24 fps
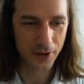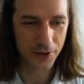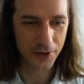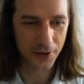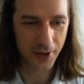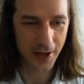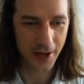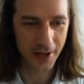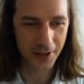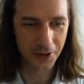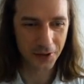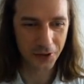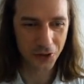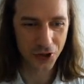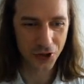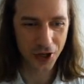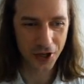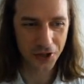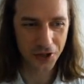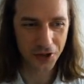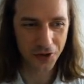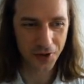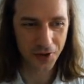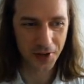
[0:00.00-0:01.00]
So I had to
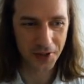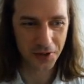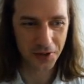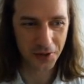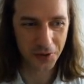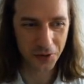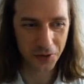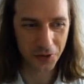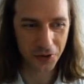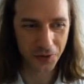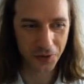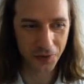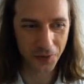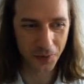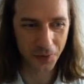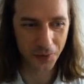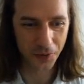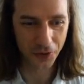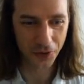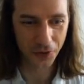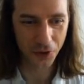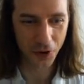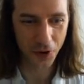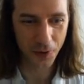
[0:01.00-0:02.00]
change the resolution from
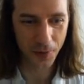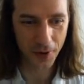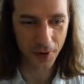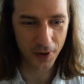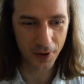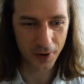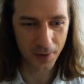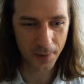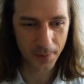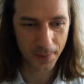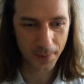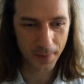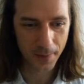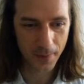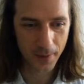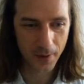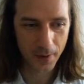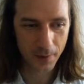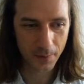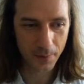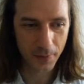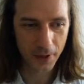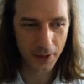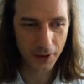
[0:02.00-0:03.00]
the terminal,
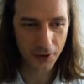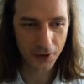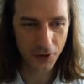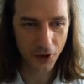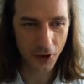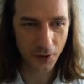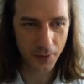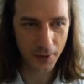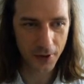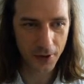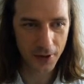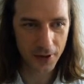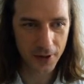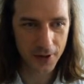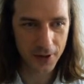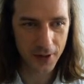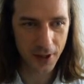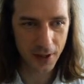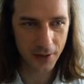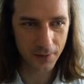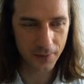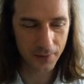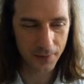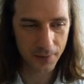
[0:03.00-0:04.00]
but the terminal
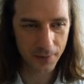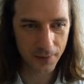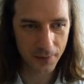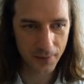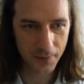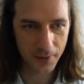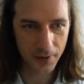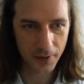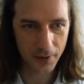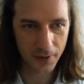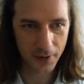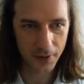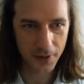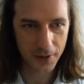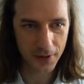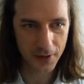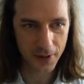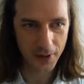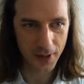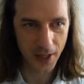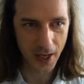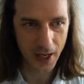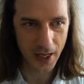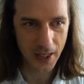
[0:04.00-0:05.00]
itself looks
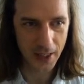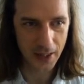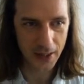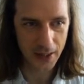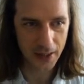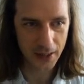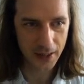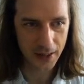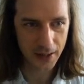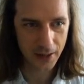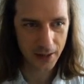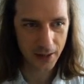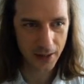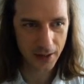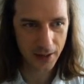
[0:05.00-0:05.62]
nice.